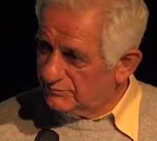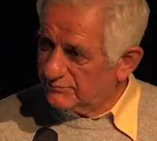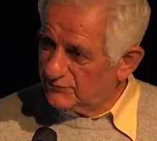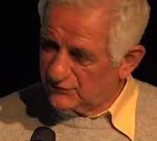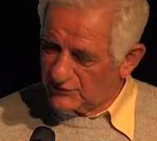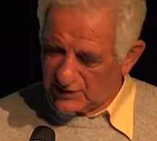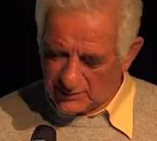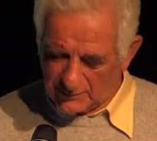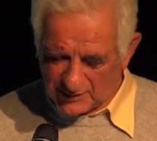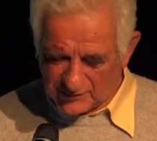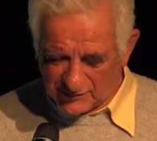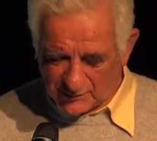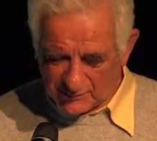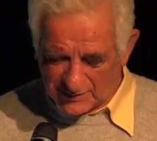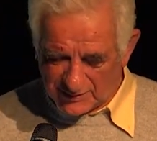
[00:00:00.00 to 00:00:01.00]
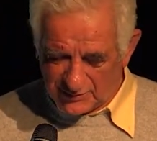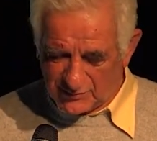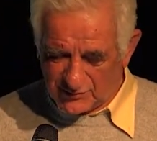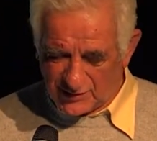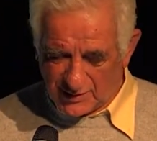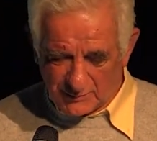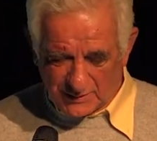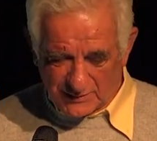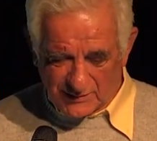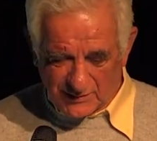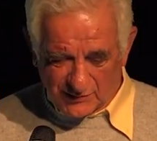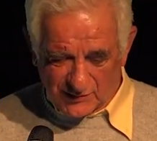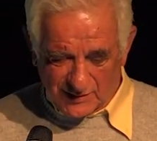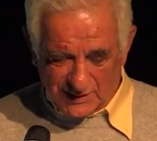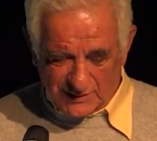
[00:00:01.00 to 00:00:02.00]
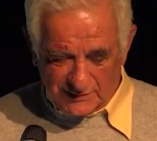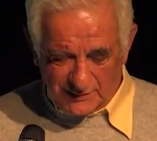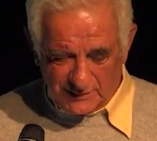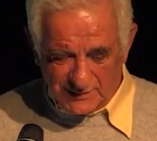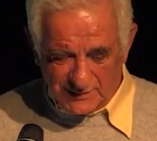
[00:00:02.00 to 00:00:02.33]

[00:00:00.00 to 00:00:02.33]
Zainab has something to say about this later.